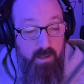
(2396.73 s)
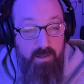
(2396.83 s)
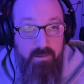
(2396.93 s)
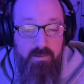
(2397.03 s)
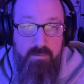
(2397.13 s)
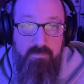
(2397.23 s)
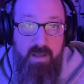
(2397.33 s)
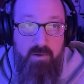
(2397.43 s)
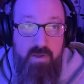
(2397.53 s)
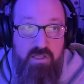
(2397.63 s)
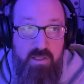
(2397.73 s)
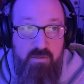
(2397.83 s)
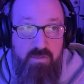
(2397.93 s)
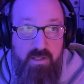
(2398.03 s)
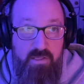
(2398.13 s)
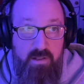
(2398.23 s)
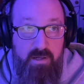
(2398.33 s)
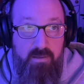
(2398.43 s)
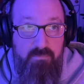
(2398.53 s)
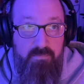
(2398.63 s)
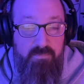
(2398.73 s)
uh, how do I say this without sounding like a,